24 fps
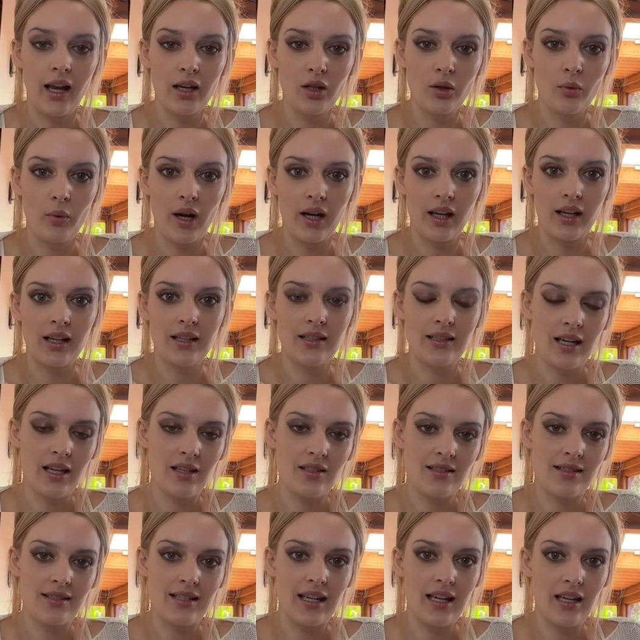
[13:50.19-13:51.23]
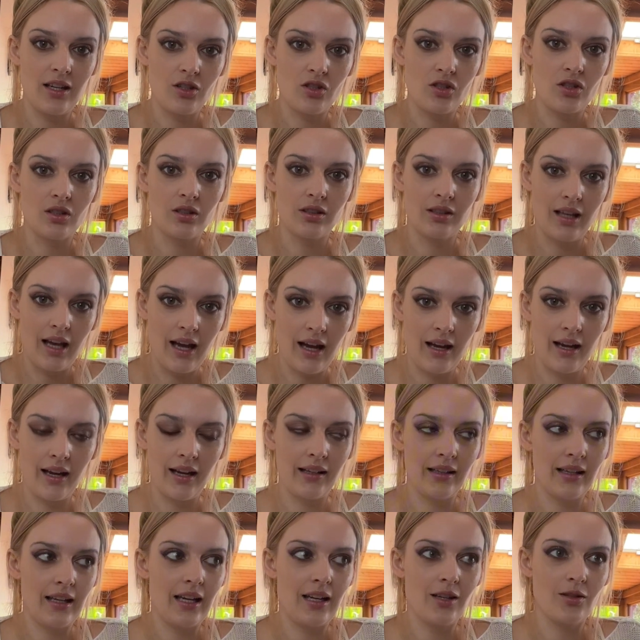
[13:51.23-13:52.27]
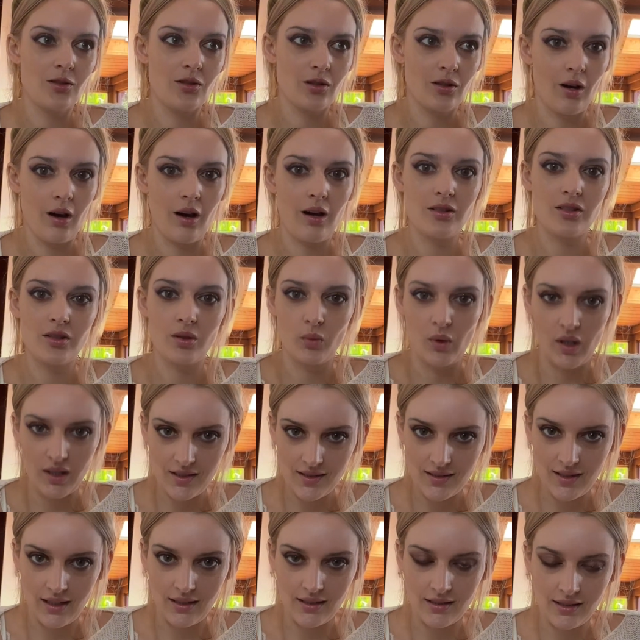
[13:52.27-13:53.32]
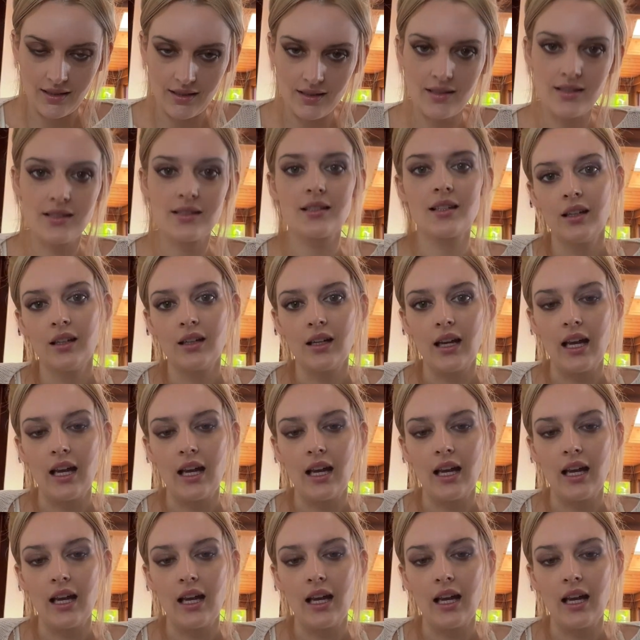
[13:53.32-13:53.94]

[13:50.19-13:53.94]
you wanna condense each line, each thought to one sentence.